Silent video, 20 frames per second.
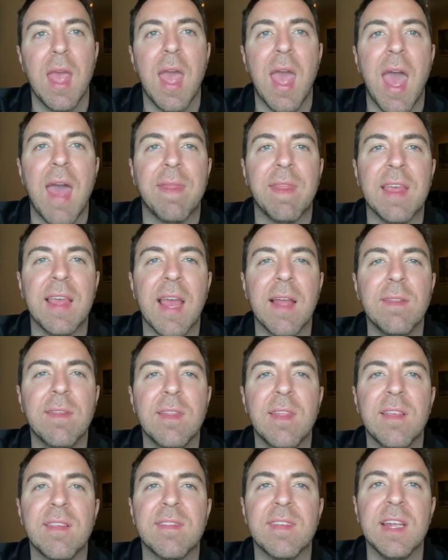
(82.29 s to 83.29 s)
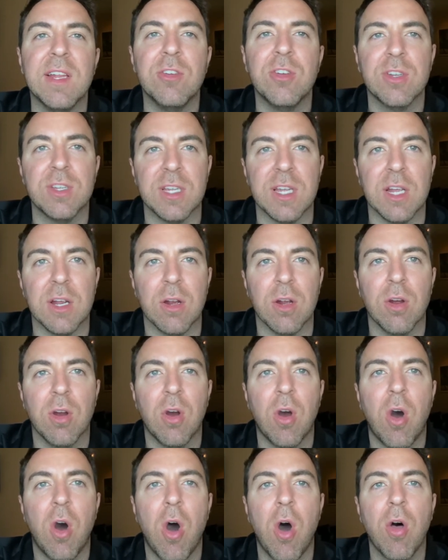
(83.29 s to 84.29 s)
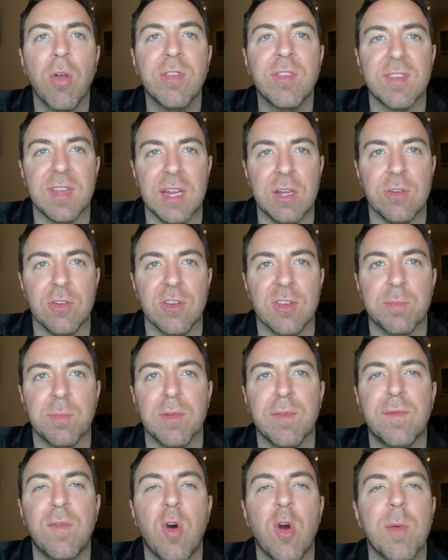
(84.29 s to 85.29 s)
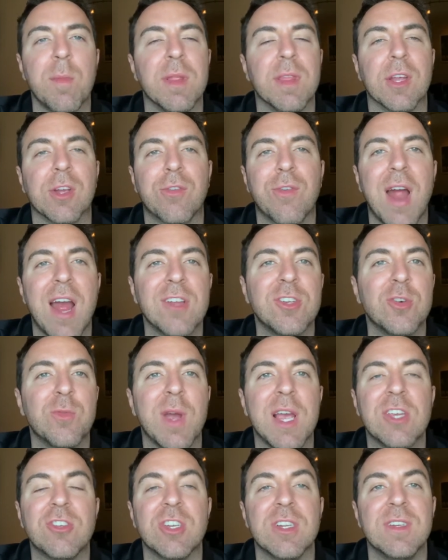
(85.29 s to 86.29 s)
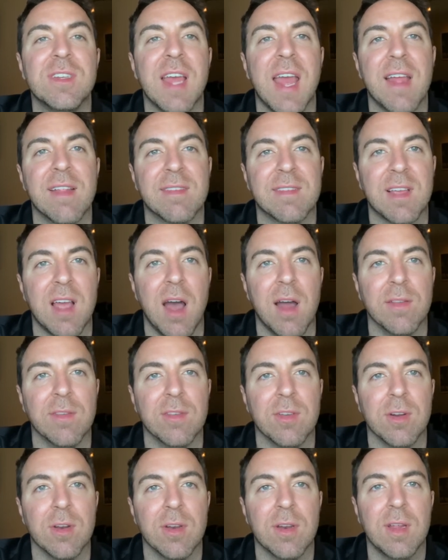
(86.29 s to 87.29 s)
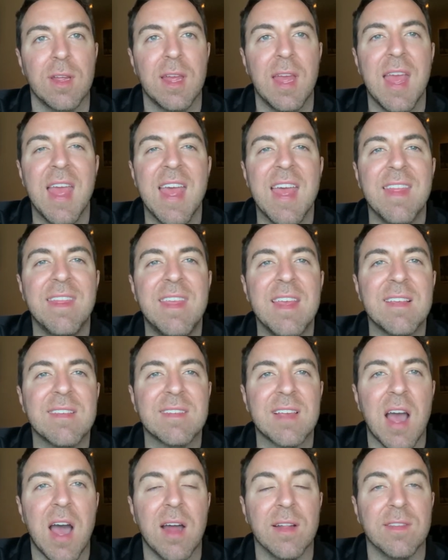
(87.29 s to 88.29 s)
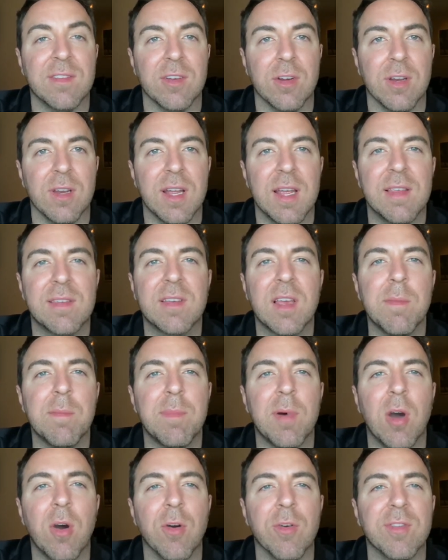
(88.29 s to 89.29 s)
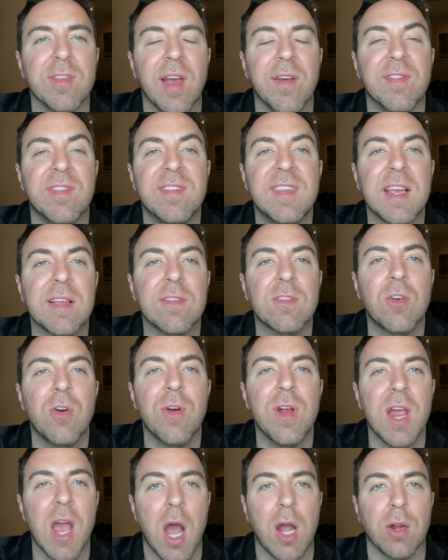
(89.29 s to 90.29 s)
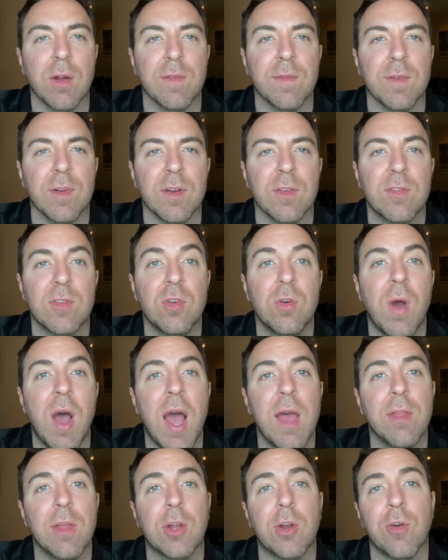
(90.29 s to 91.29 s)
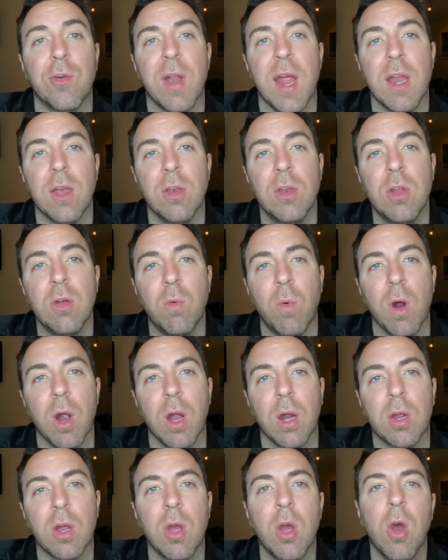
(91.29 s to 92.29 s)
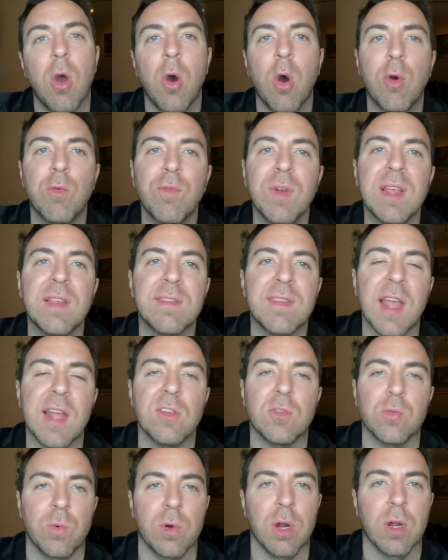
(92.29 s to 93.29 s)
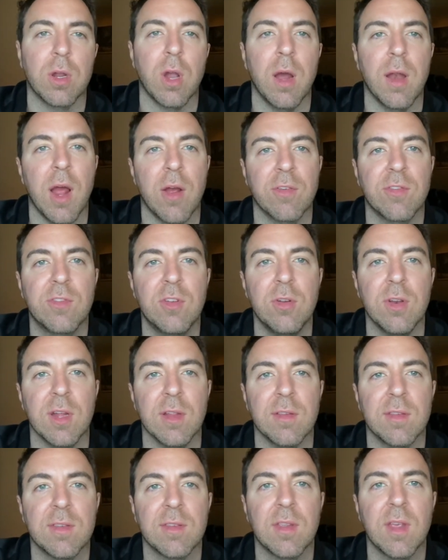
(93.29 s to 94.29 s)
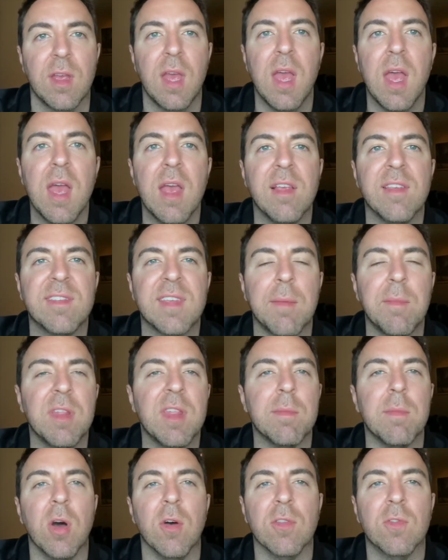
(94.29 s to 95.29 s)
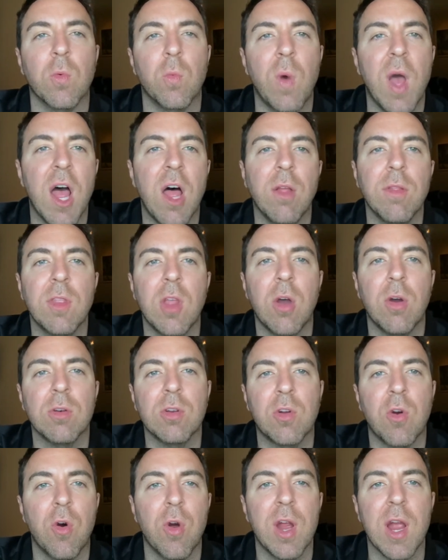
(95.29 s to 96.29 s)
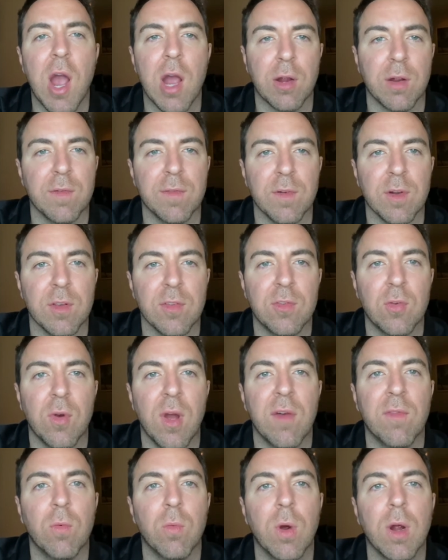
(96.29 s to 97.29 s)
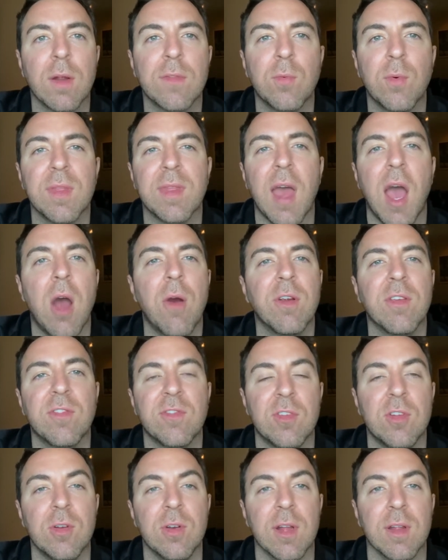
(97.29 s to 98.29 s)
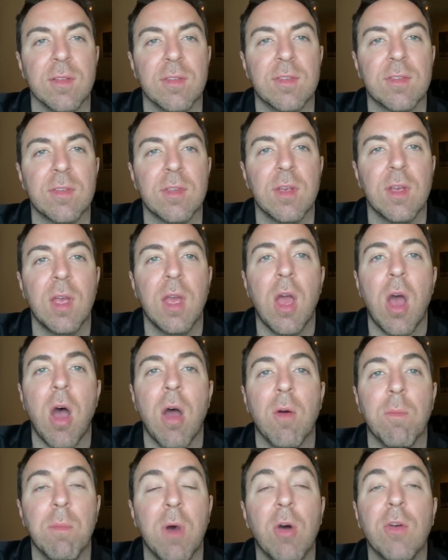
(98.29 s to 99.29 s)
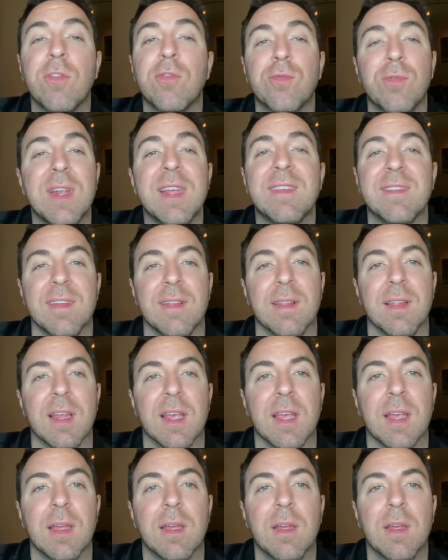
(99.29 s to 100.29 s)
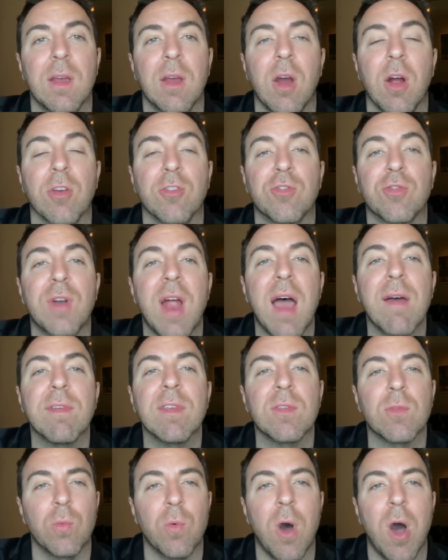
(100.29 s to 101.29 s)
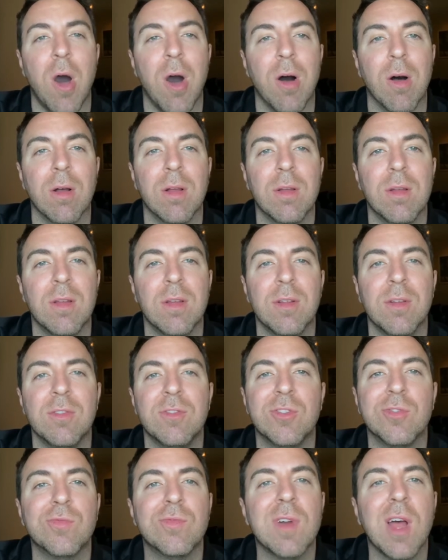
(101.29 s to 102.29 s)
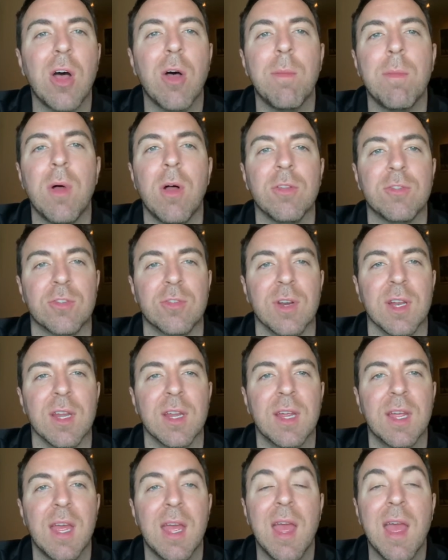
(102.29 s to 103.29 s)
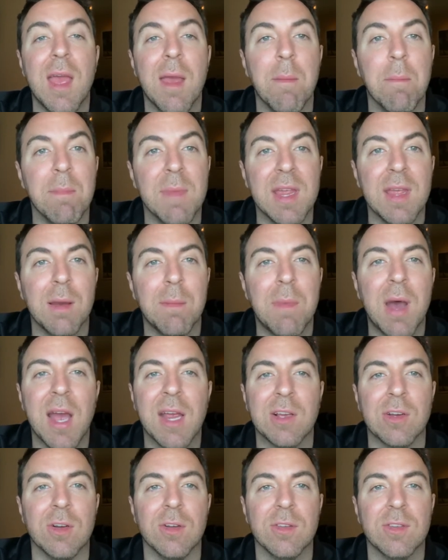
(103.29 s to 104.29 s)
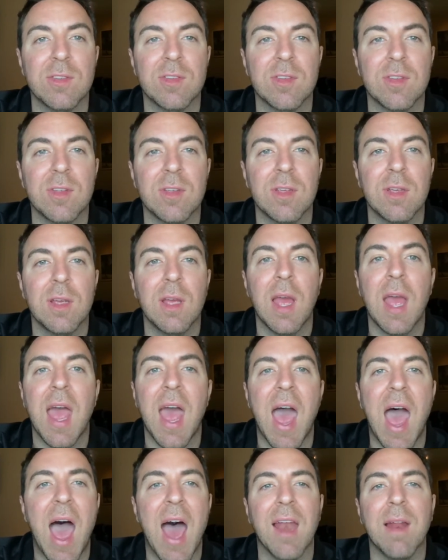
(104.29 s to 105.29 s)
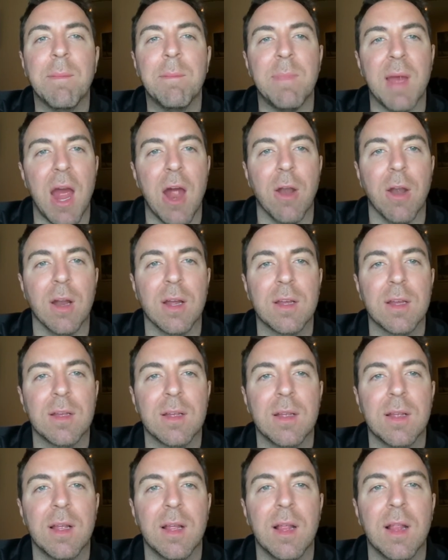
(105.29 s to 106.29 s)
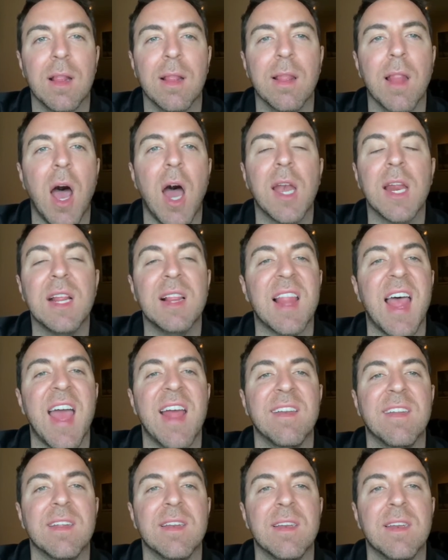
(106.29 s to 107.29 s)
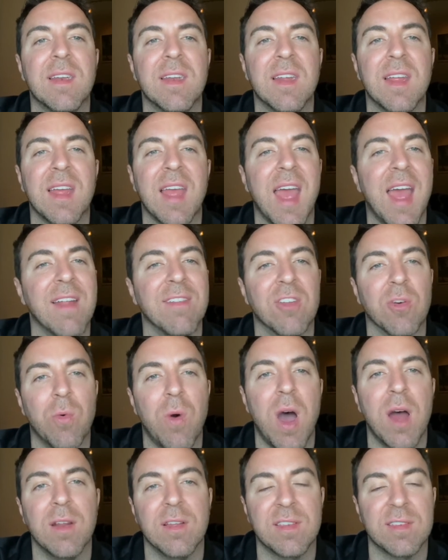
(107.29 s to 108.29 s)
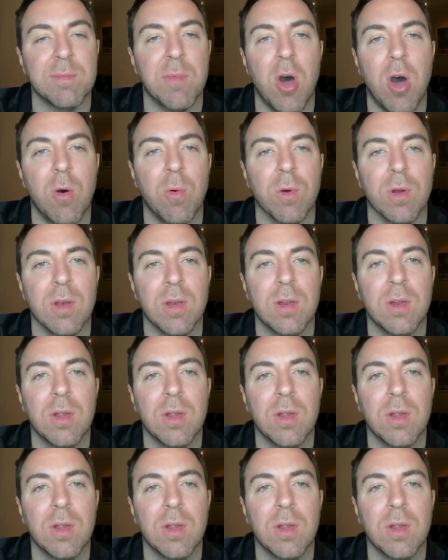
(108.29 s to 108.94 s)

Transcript: At the end of the senior year, all seniors perform in the graduation dance concert. This concert is composed of six choreographers who either create new work or restage work on our students. Some of the most well-known choreographers who have worked with our students most recently are Travis Wall, Darrell Moultrie, Mia Michaels, Adam Barrick, Lonnie Landon, and Dwana Smallwood.